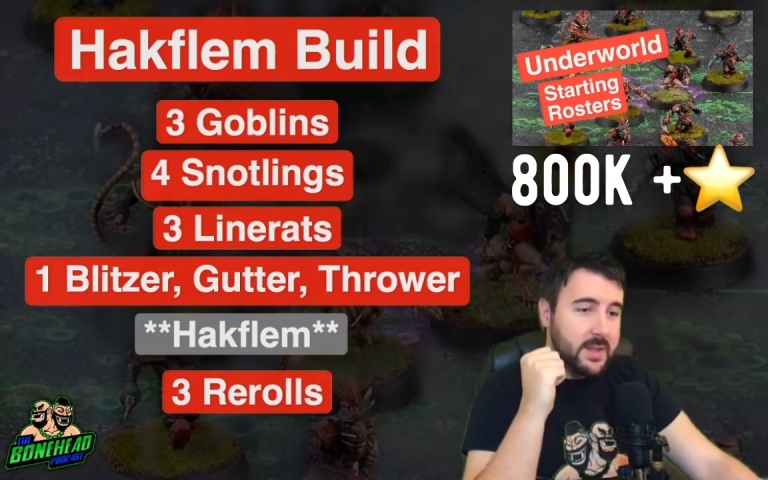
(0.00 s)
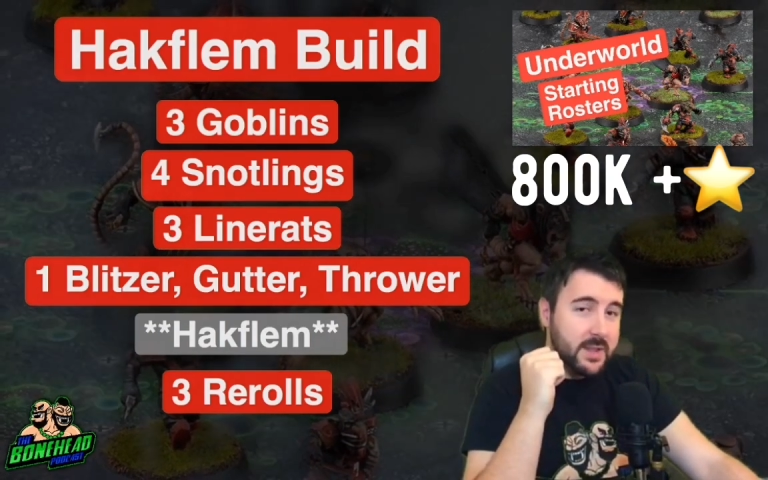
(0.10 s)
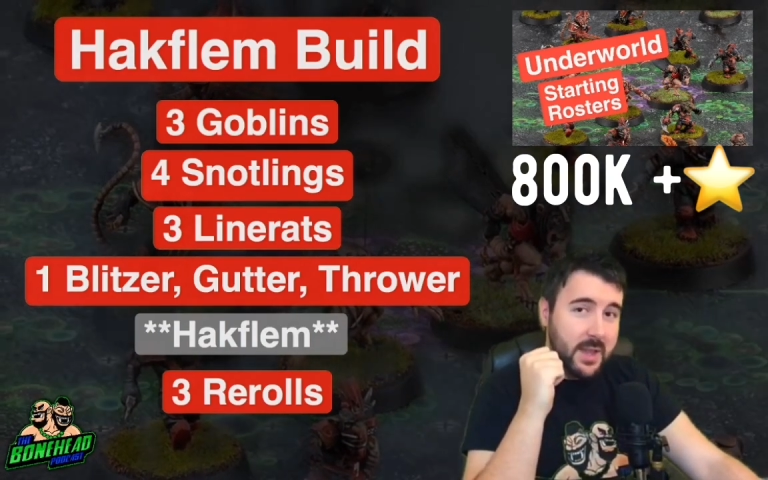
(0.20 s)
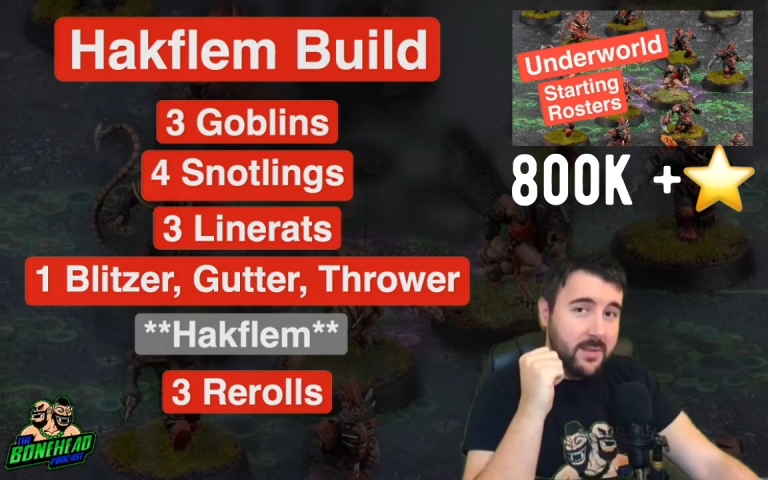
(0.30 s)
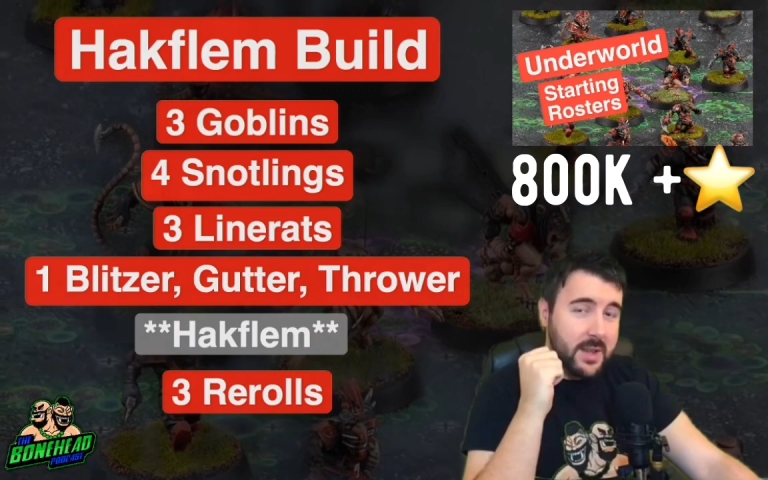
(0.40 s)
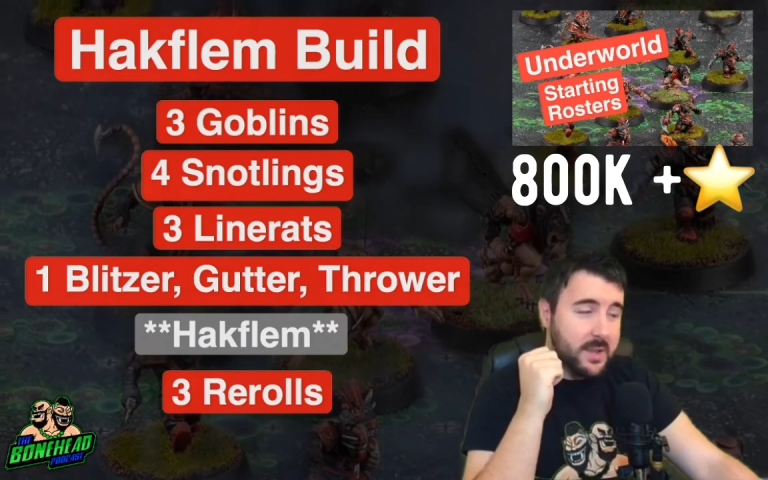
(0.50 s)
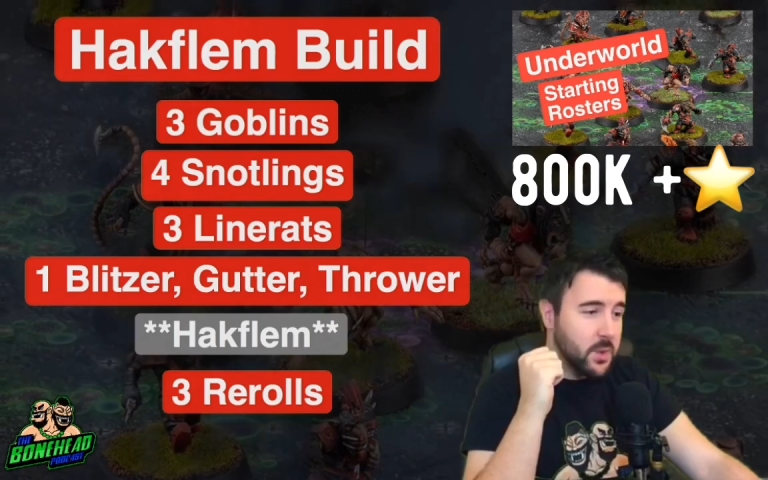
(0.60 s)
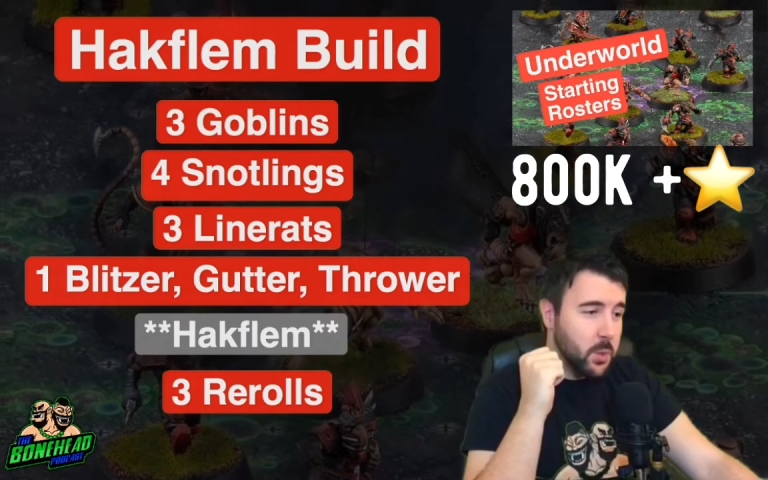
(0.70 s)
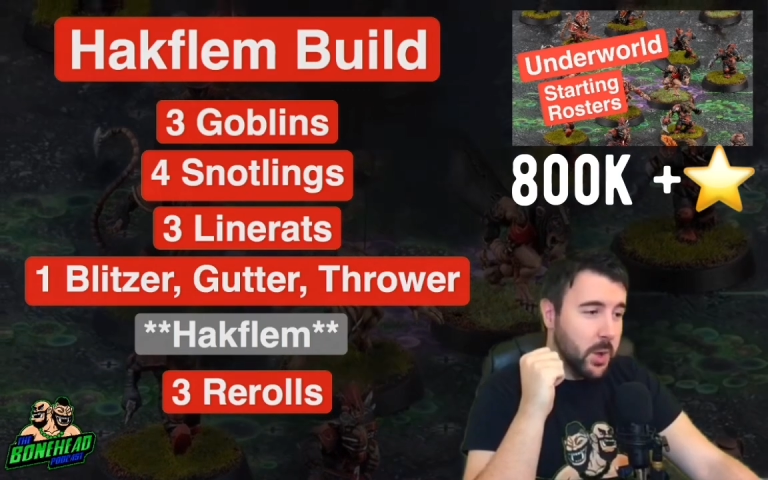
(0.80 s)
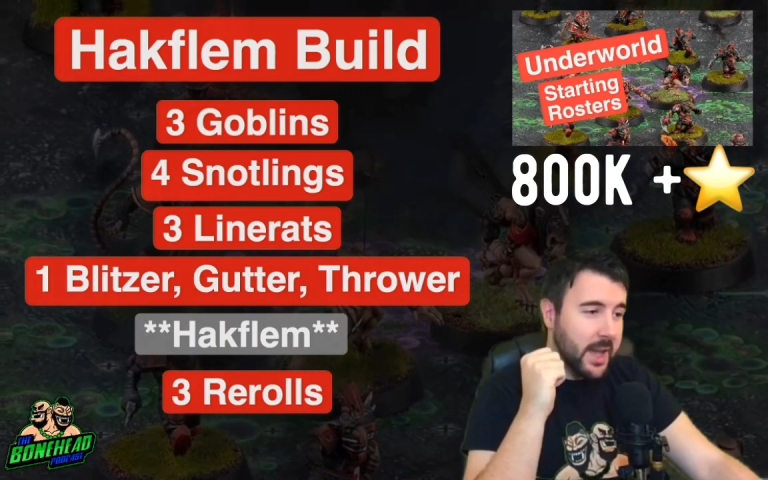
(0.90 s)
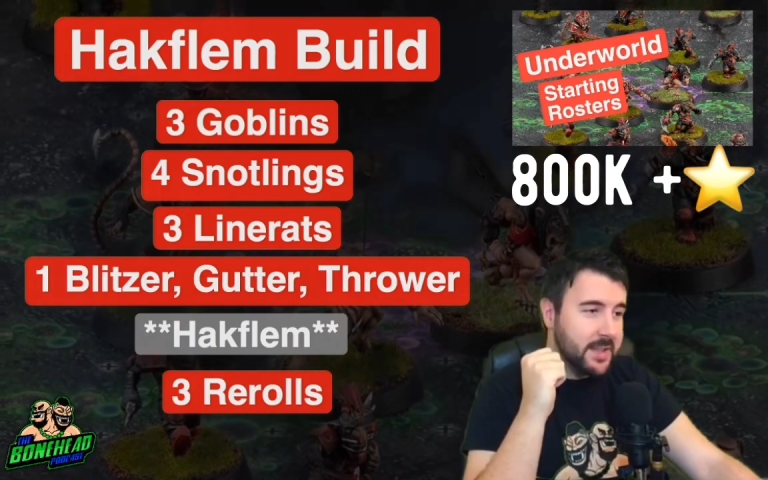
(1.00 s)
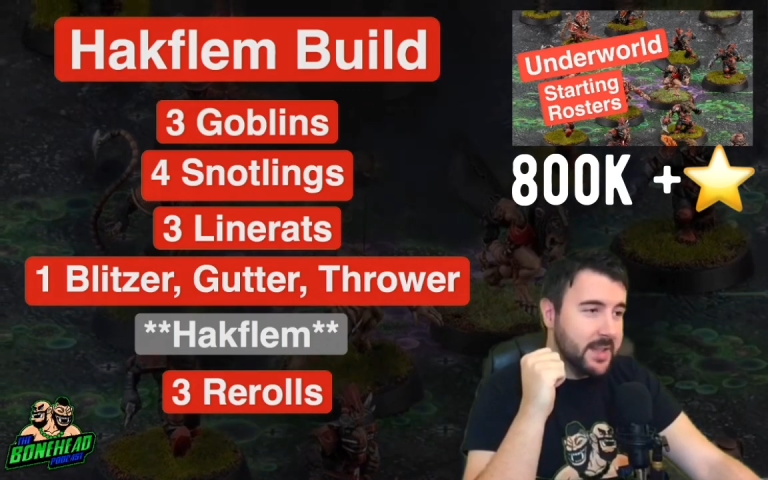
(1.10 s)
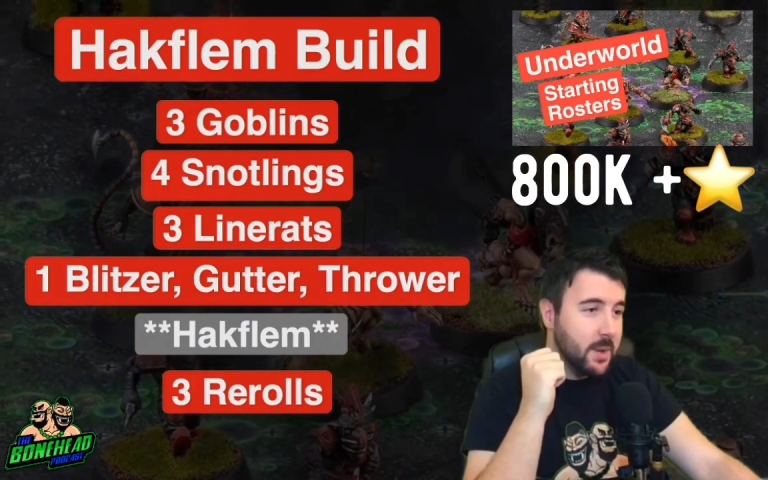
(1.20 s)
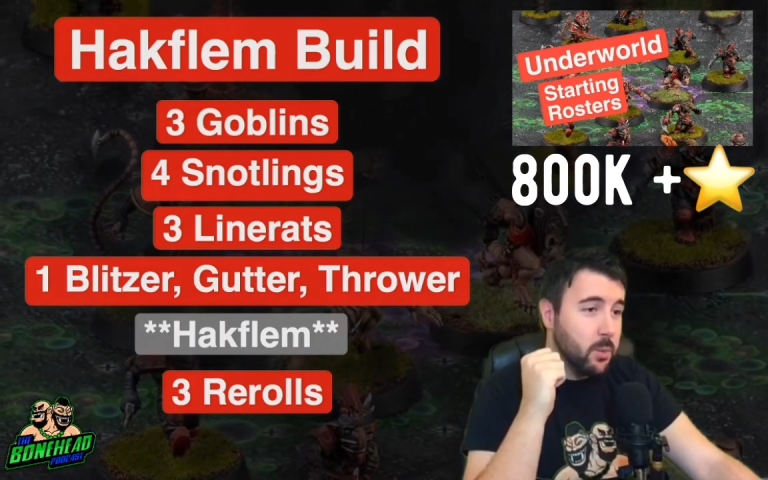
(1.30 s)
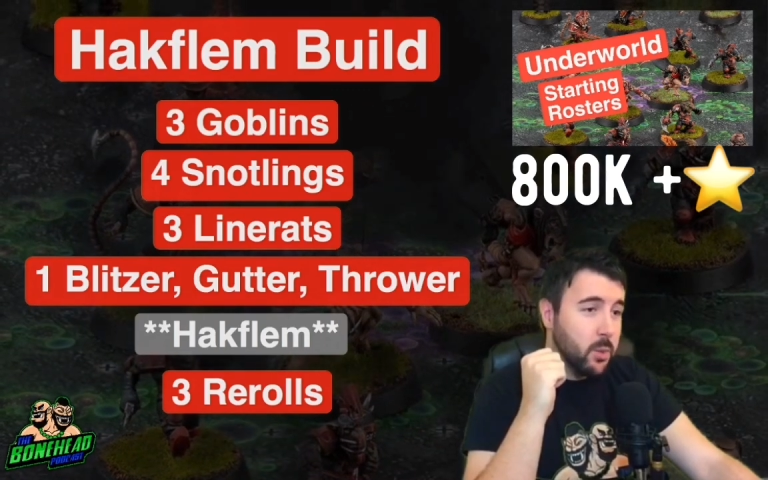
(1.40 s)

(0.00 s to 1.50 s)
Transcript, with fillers: this safely to 180,